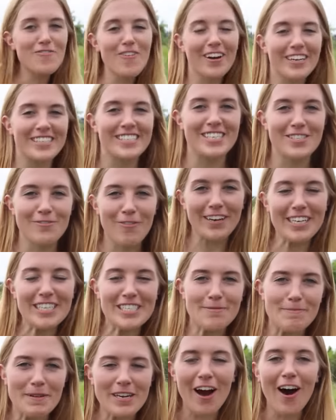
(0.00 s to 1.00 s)
the rice is ready
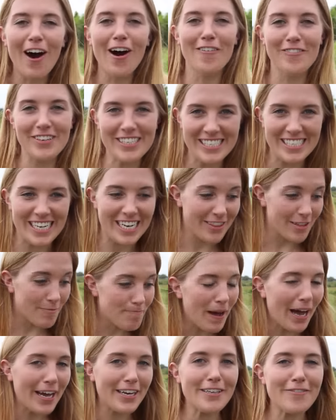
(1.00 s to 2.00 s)
to be harvested, the
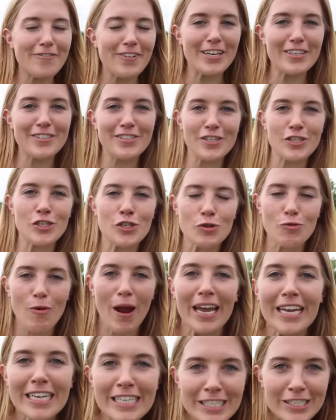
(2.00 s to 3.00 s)
paddy fields are
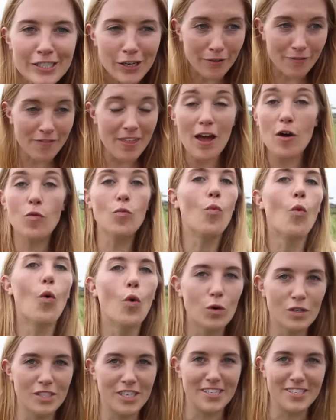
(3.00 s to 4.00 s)
drained of their
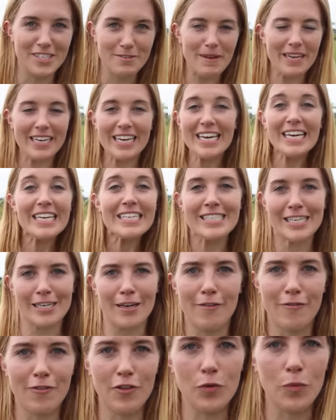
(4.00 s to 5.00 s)
water to make it
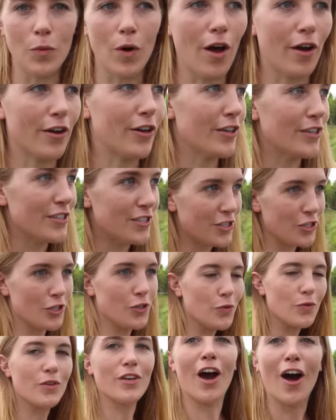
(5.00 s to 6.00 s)
easier for the workers
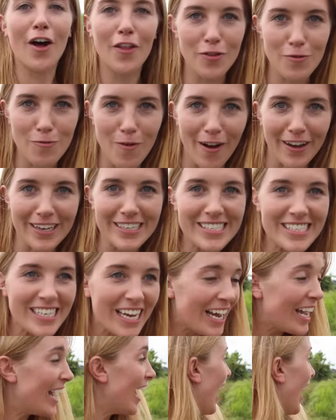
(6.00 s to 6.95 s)
to cut the rice.